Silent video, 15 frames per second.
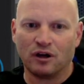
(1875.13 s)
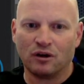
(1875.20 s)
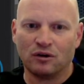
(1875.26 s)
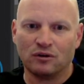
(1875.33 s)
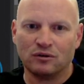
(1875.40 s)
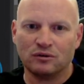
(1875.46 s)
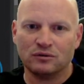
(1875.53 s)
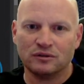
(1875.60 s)

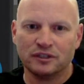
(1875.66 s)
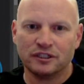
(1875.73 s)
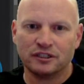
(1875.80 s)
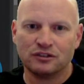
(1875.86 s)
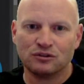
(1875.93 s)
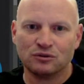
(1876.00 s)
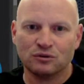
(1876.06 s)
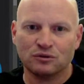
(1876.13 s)
Uh-oh,
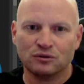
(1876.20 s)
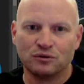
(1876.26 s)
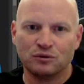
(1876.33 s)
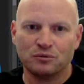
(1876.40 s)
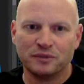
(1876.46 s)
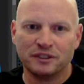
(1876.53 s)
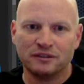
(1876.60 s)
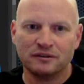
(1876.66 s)
Linux guru
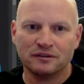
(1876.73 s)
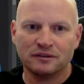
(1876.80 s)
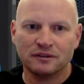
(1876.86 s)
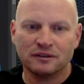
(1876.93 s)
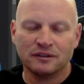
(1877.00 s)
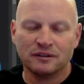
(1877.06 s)
Human.